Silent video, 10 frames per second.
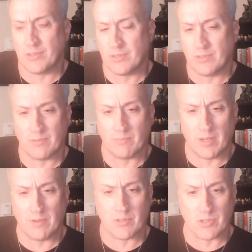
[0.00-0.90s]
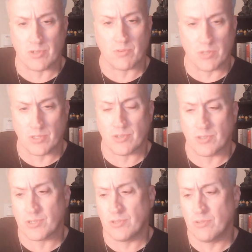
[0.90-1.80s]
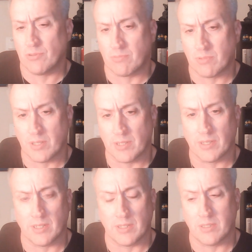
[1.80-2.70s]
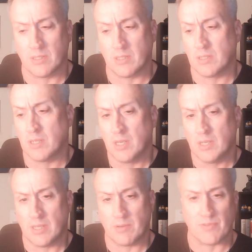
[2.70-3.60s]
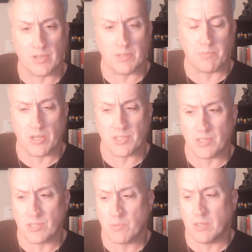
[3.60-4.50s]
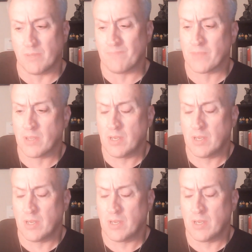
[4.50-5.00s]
to my church one and church two, really, and uh, that was very depressing as well.